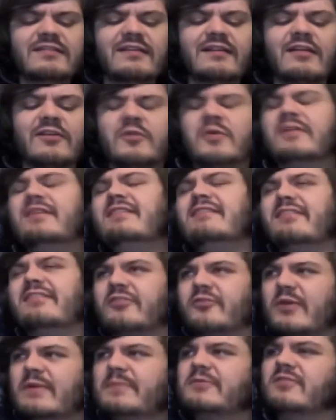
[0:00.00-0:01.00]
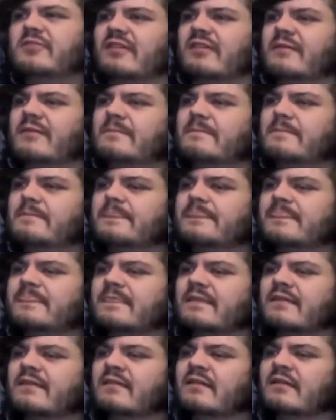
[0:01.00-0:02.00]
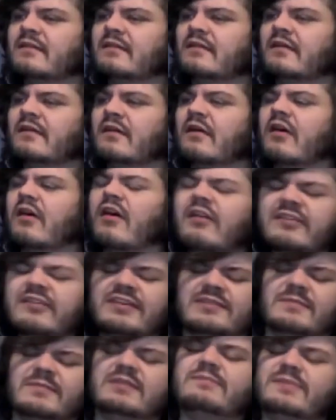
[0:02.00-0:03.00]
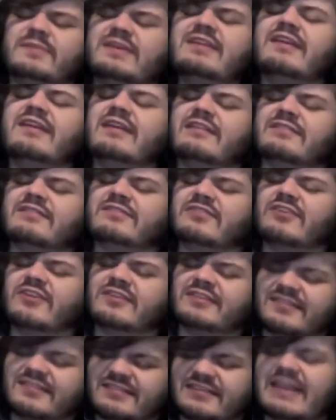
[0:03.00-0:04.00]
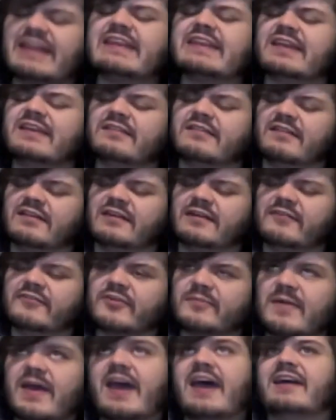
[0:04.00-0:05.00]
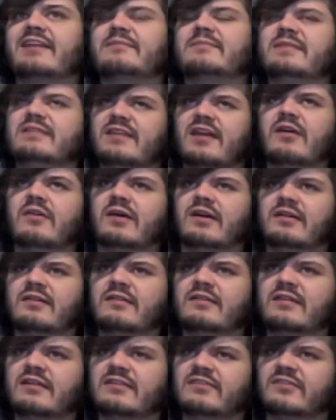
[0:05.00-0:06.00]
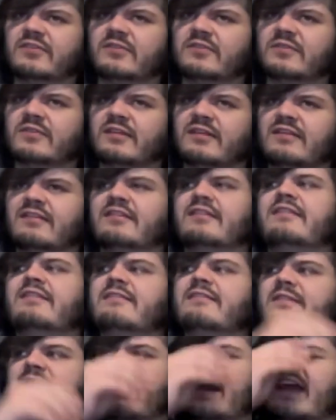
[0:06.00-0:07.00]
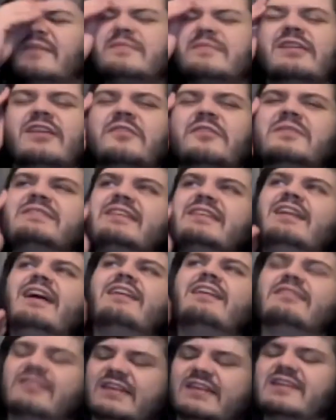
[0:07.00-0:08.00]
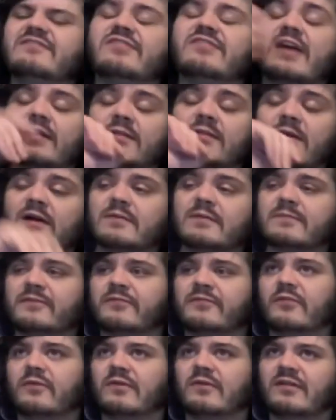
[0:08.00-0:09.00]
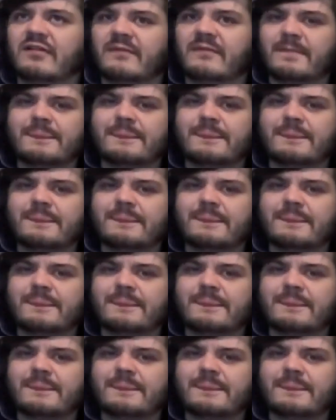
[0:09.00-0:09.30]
according to Scripture, all human beings are descended from Adam and Noah, right? So Adam and Noah did not live that long before